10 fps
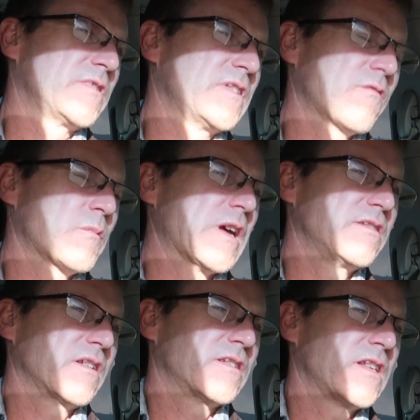
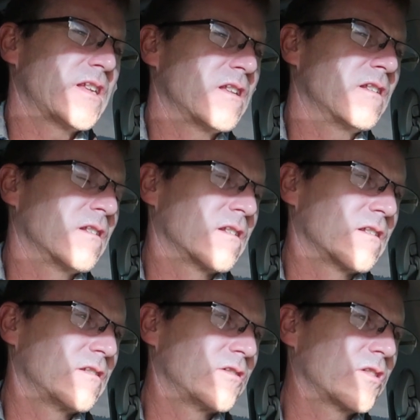
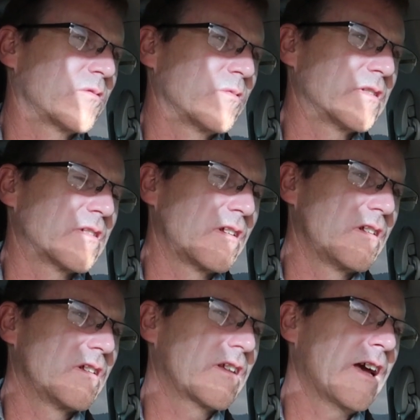7x16 just was
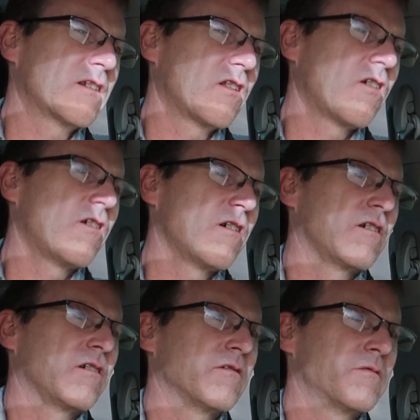kind of
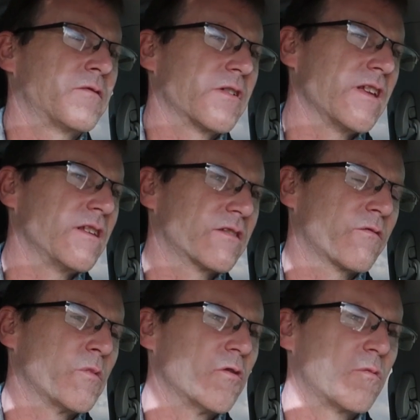long for ease
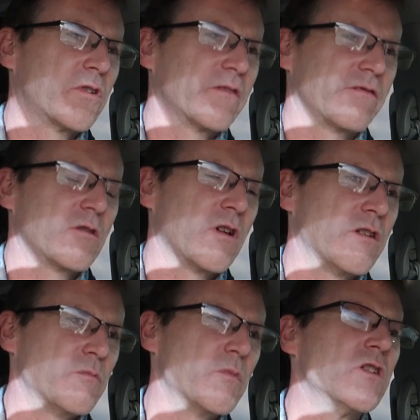of
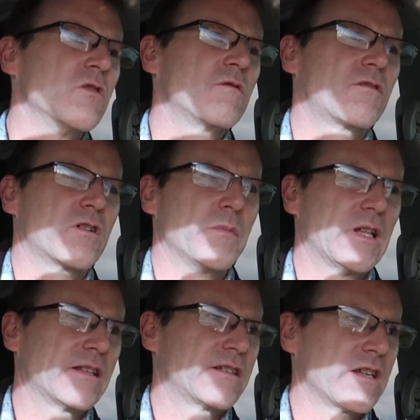
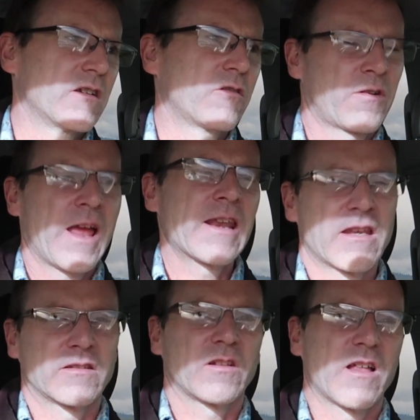maneuverability.
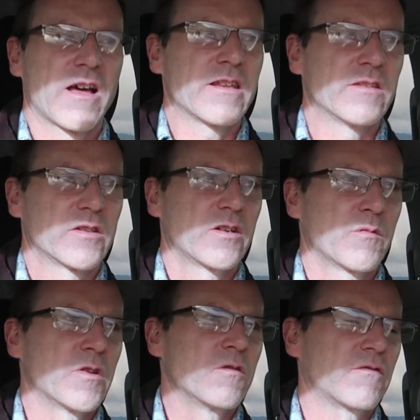Granted, it's a lot easier
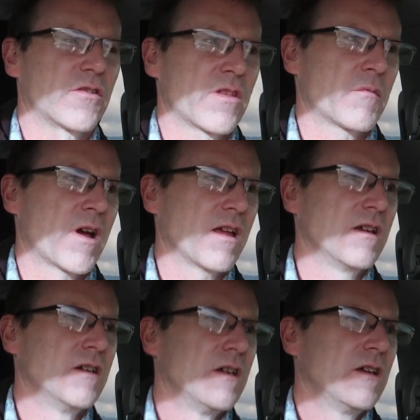to maneuver than my
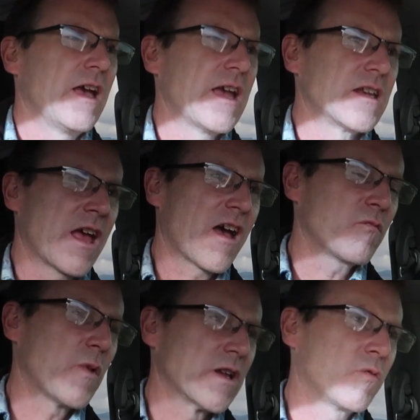
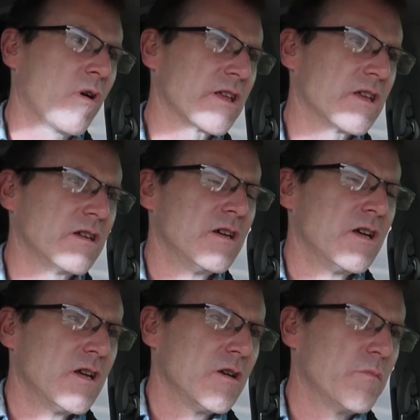8.5x20,
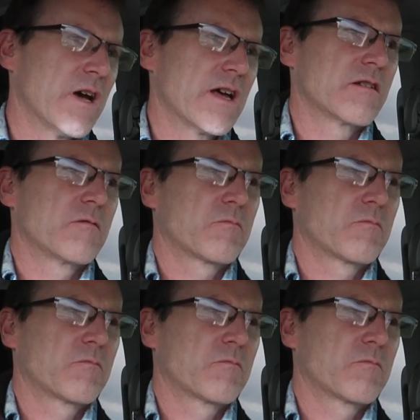but